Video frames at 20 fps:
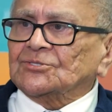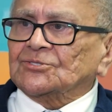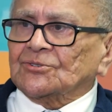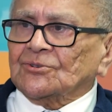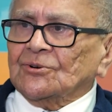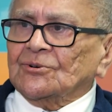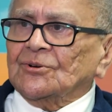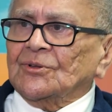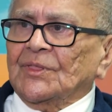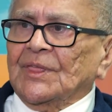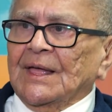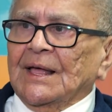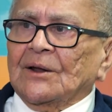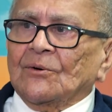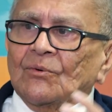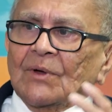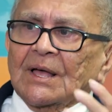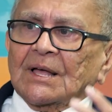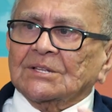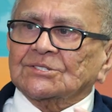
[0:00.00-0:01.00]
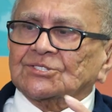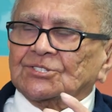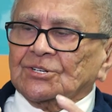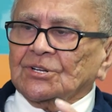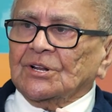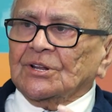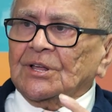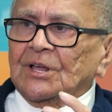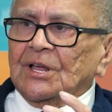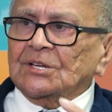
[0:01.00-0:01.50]
sure that
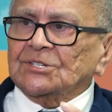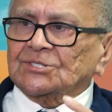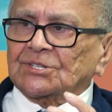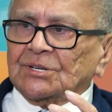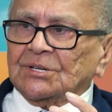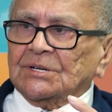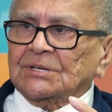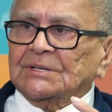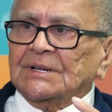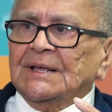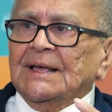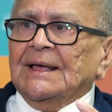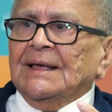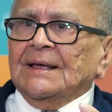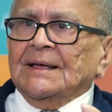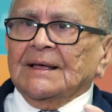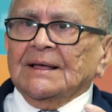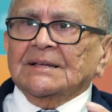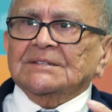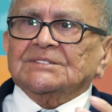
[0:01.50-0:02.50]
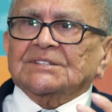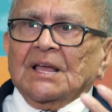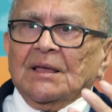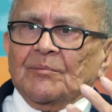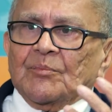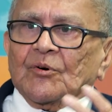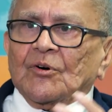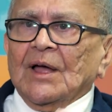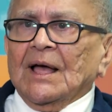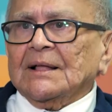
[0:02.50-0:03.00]
reconciliation is a
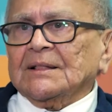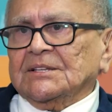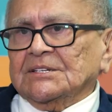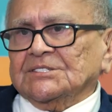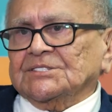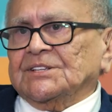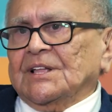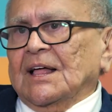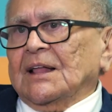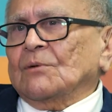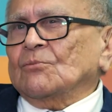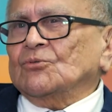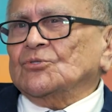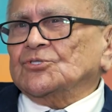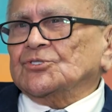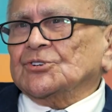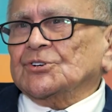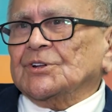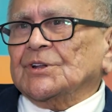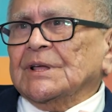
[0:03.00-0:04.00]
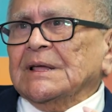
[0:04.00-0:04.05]
practice that we should